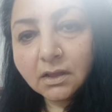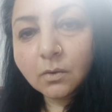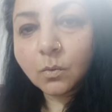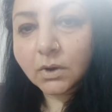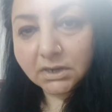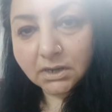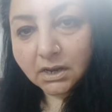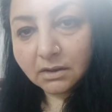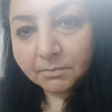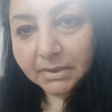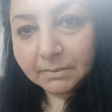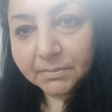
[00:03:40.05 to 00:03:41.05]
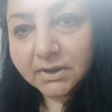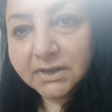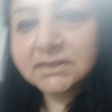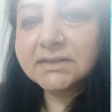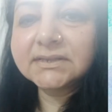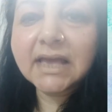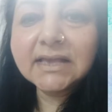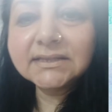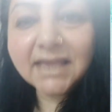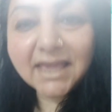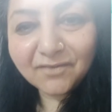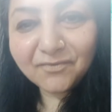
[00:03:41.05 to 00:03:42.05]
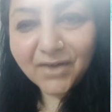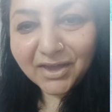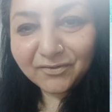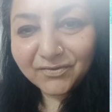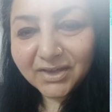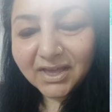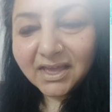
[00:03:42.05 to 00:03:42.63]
watercolor paper in the size A5.